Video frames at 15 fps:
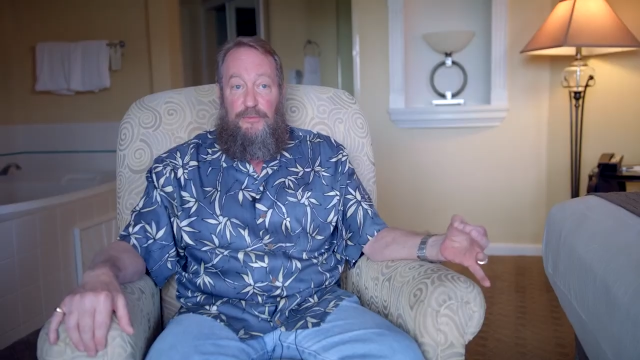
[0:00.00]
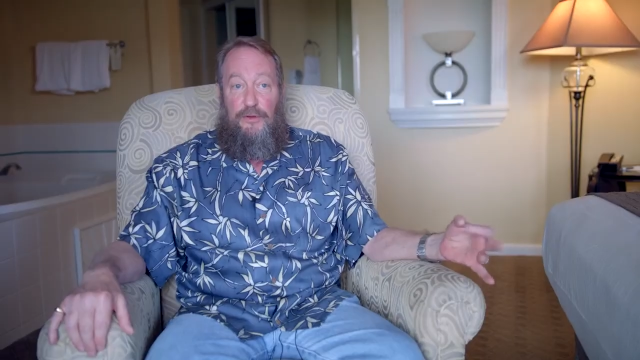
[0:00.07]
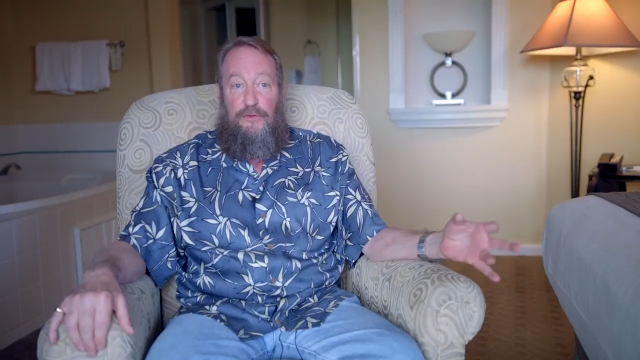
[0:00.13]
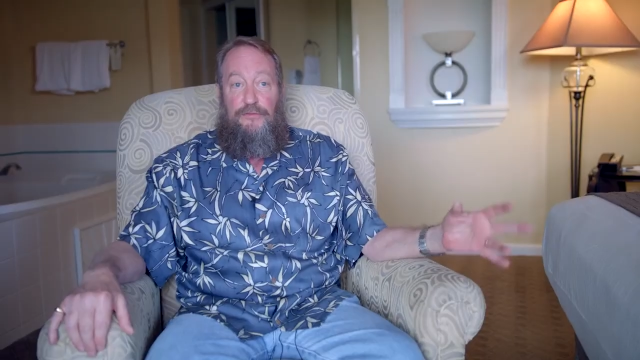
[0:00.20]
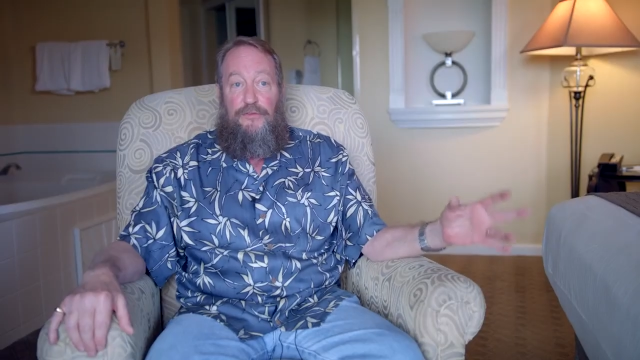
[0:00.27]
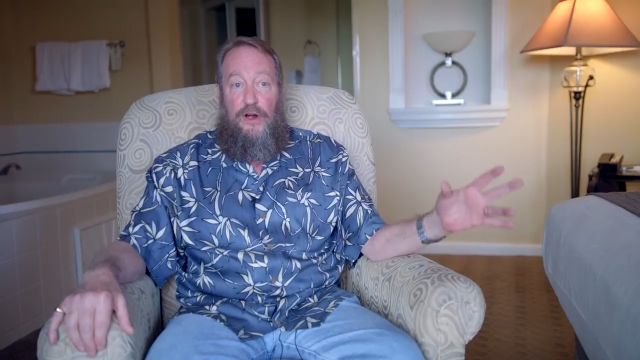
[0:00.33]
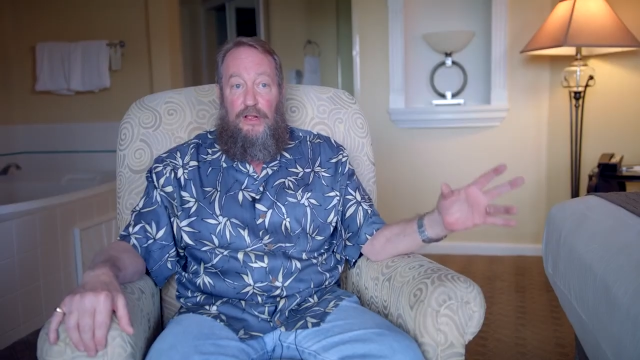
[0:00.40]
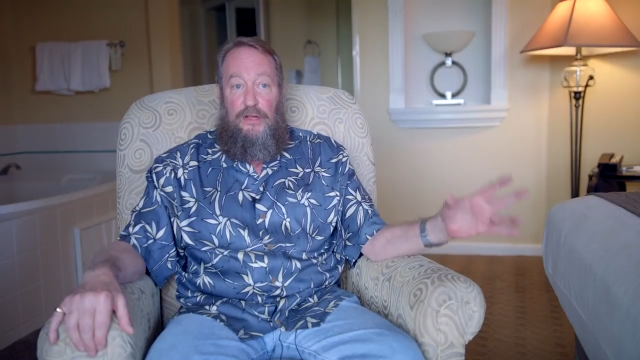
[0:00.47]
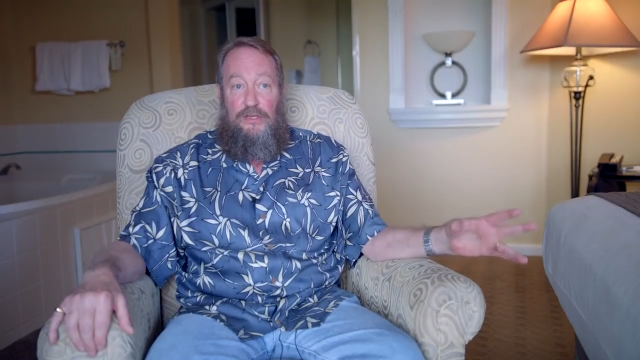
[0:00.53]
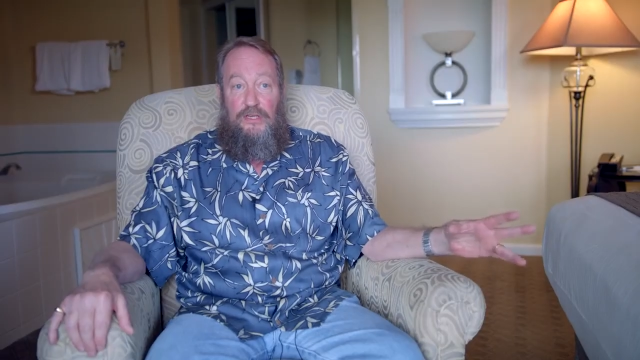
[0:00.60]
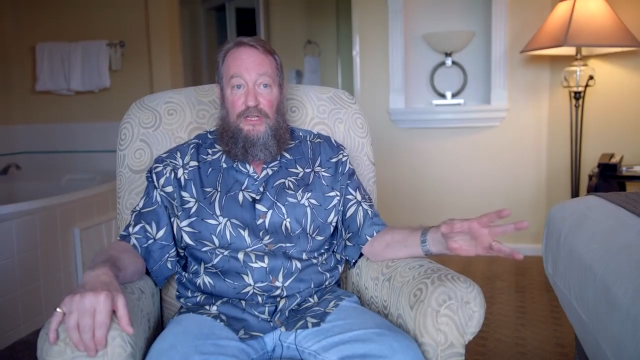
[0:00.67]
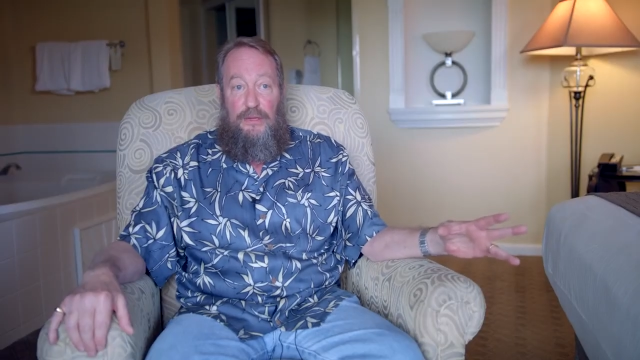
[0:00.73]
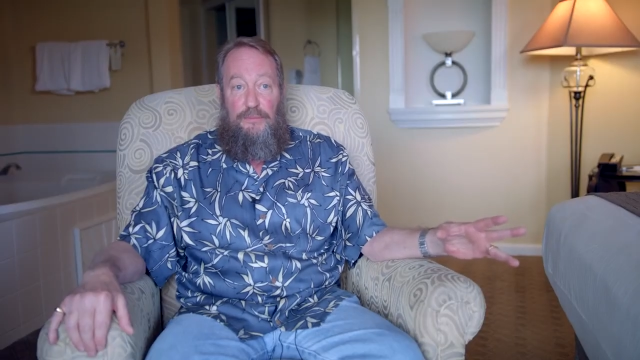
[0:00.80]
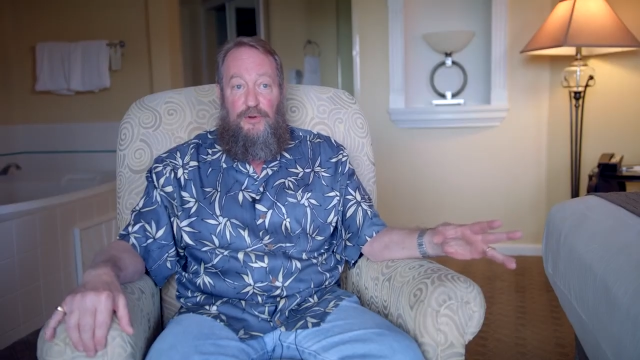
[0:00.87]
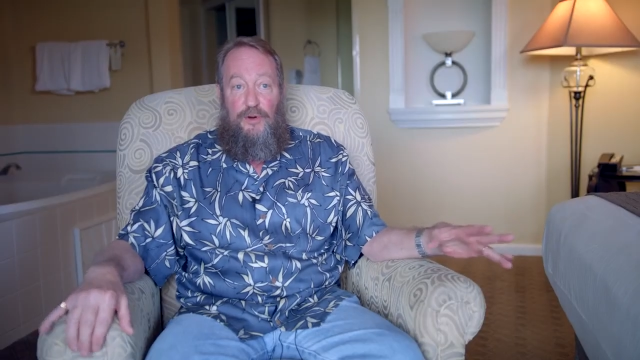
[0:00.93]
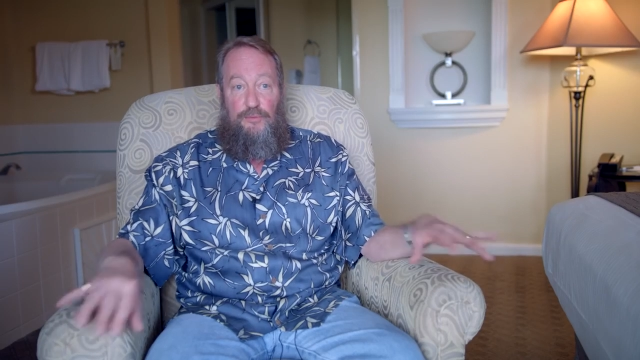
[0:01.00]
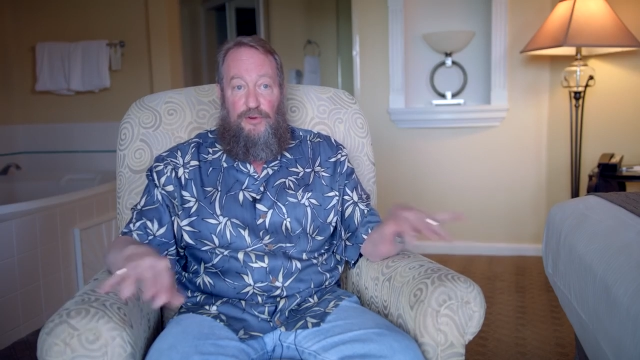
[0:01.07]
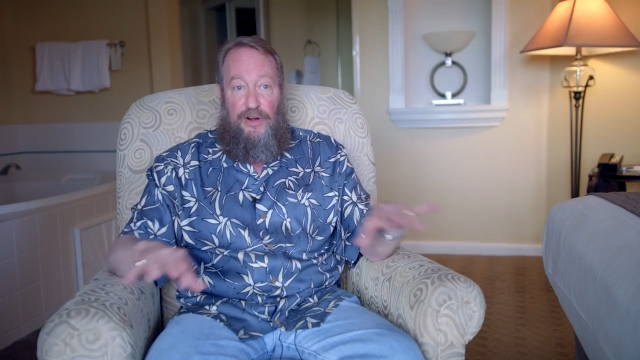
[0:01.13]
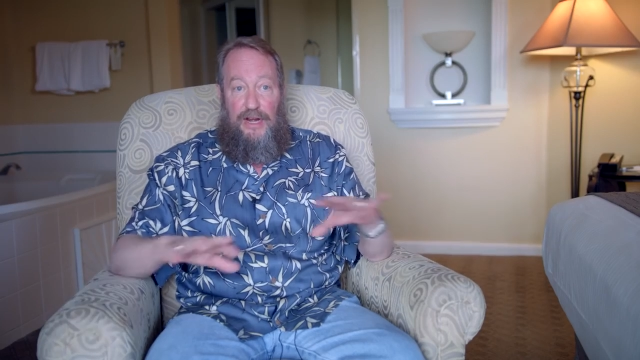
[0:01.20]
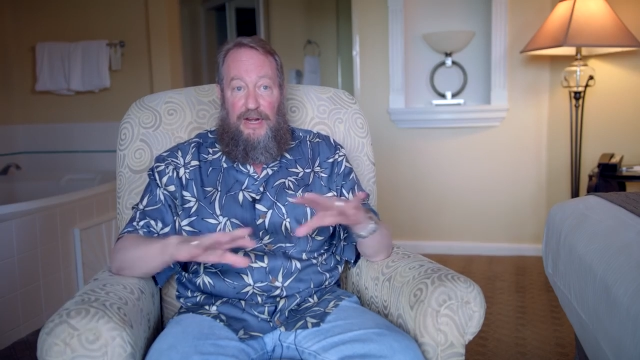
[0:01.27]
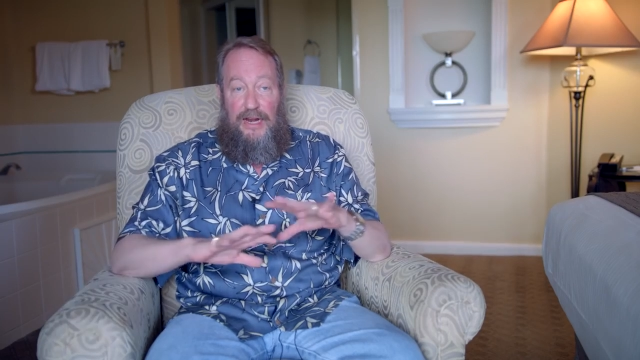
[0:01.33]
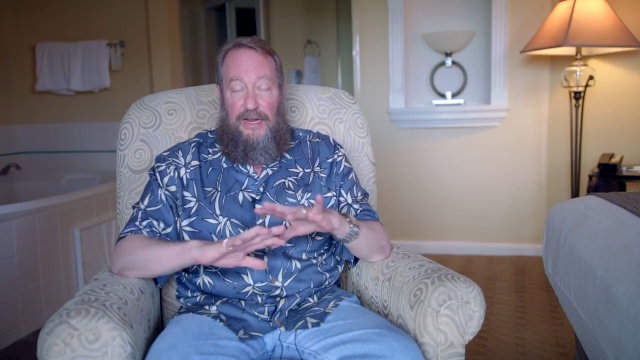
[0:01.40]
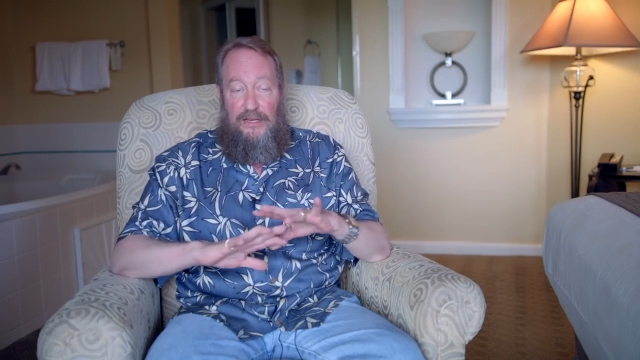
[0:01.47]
You fall asleep, your brain